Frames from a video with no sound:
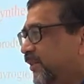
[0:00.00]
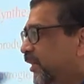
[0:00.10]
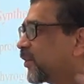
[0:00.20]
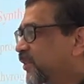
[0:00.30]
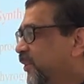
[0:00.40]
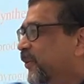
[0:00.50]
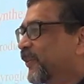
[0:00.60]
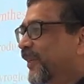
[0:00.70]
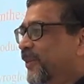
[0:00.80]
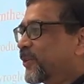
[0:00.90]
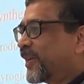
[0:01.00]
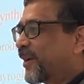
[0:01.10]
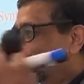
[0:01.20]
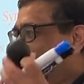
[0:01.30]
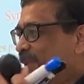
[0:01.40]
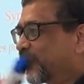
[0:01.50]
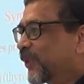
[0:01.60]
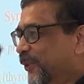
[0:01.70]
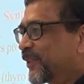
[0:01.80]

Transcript: tyrosine will be used up to produce